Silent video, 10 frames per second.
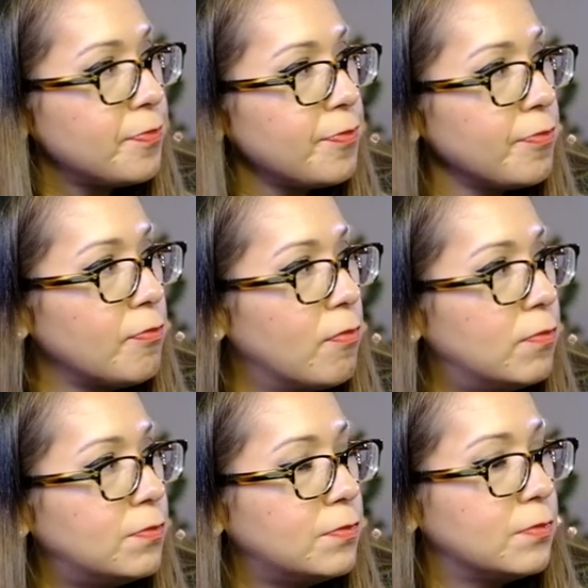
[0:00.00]

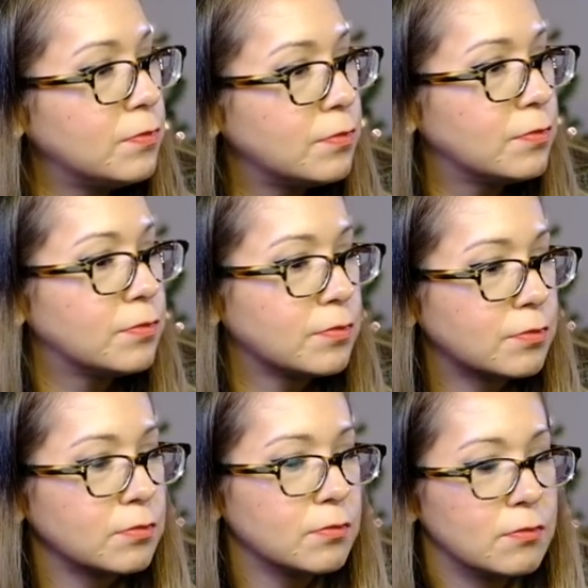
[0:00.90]

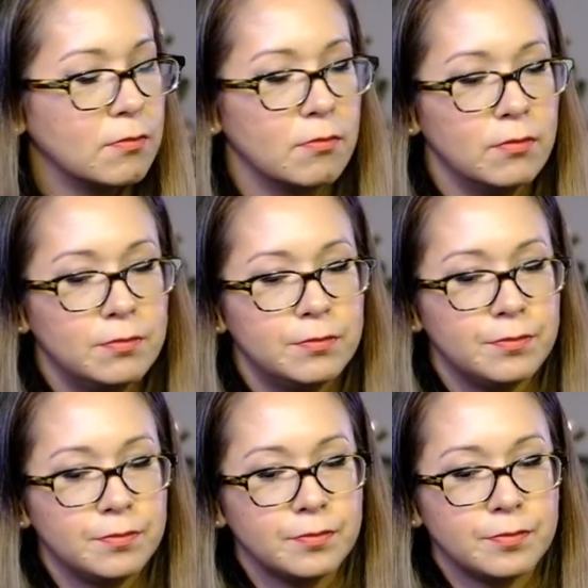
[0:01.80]

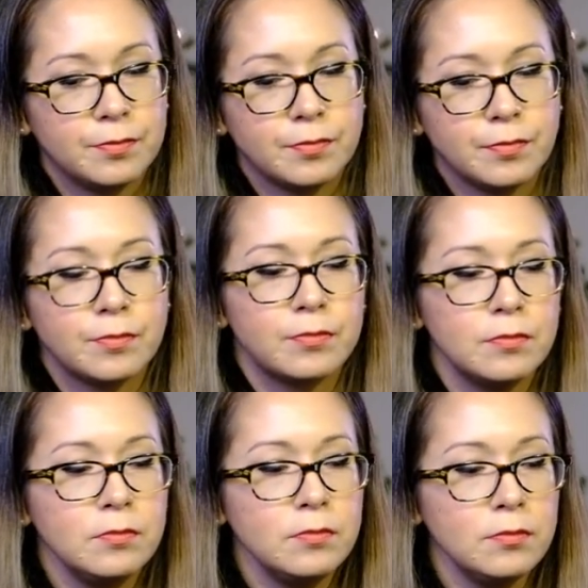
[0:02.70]

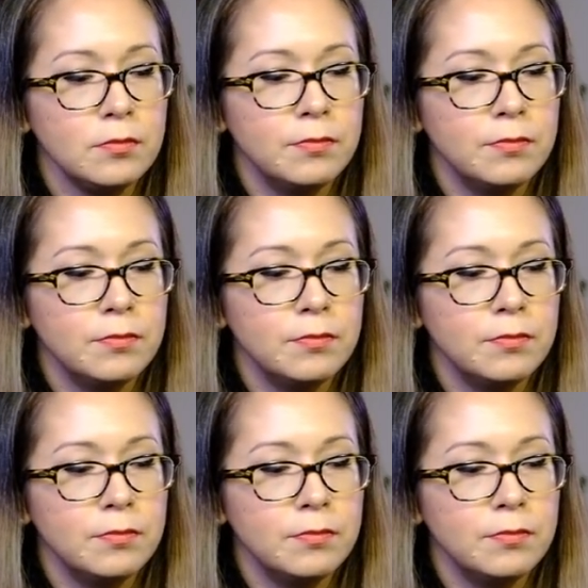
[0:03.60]
No words are spoken by the person on screen.